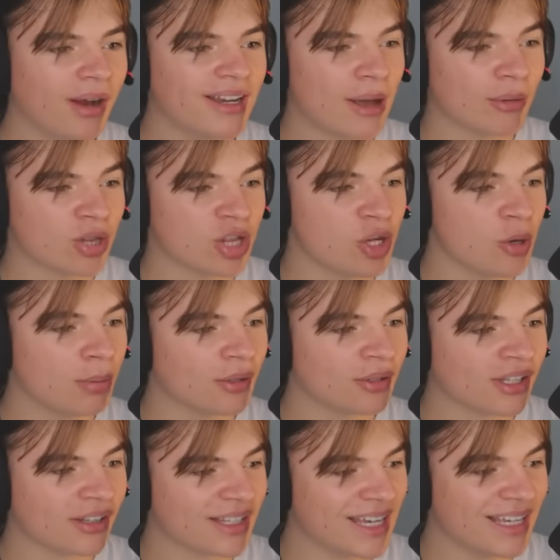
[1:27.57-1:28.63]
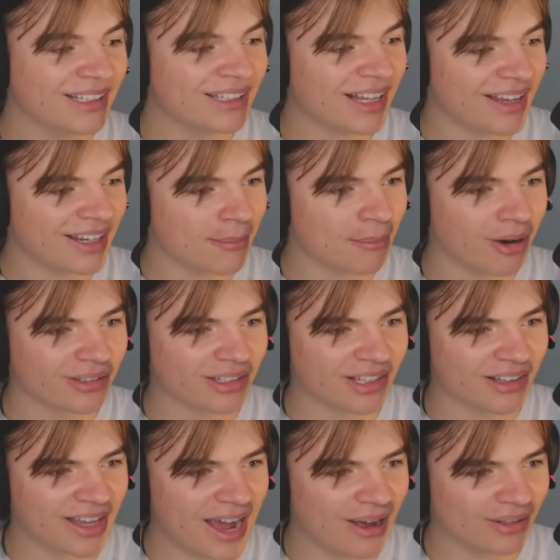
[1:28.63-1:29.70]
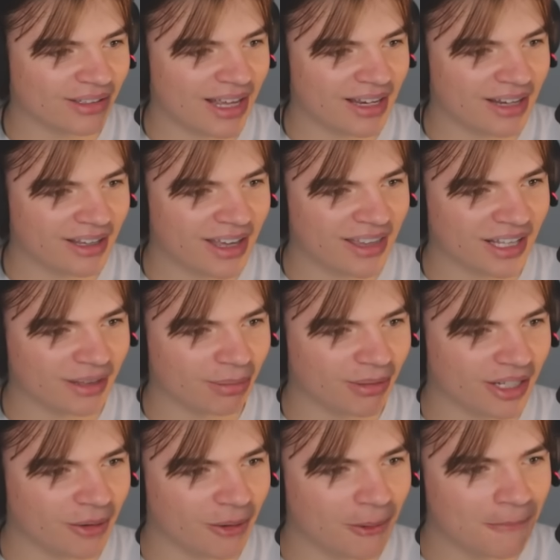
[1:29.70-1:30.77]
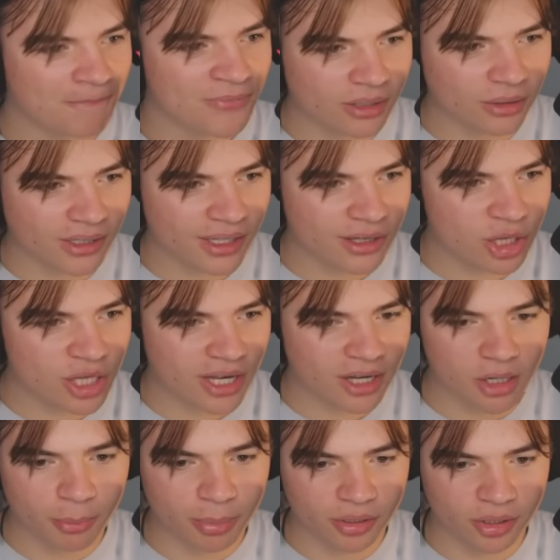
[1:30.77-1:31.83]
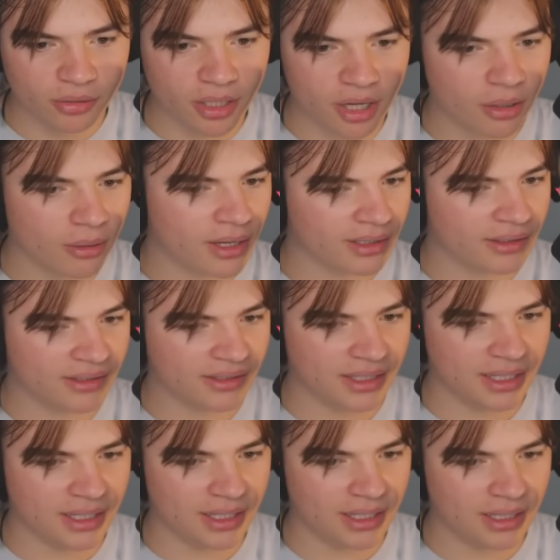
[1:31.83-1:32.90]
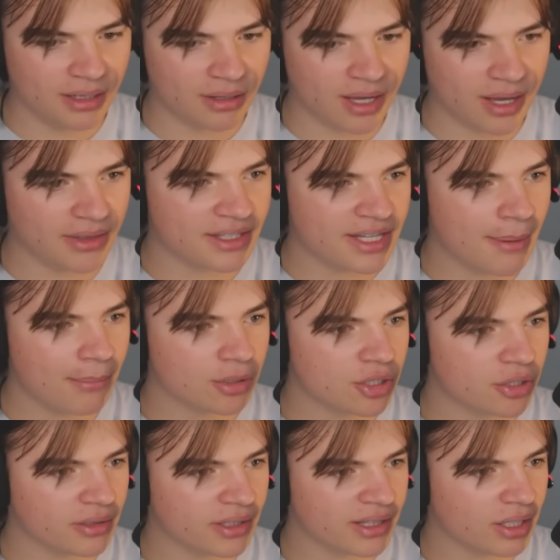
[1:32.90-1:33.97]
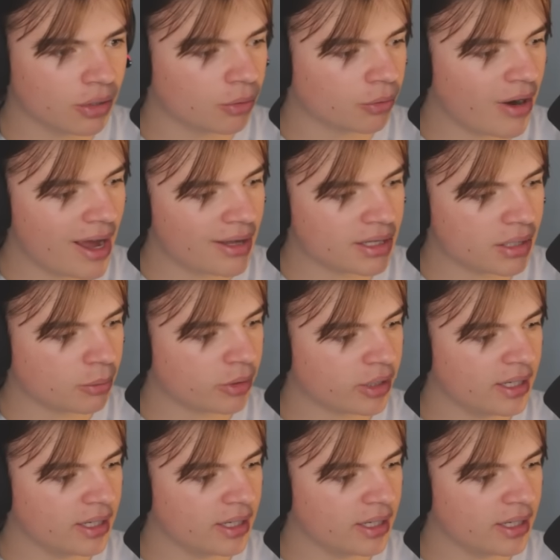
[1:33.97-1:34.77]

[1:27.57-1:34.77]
But now Jupiter Jupiter's on the inside and Mars is on the outside. Okay, that's pretty cool. So let's check on Pluto and see. Okay, the temperature is still rising.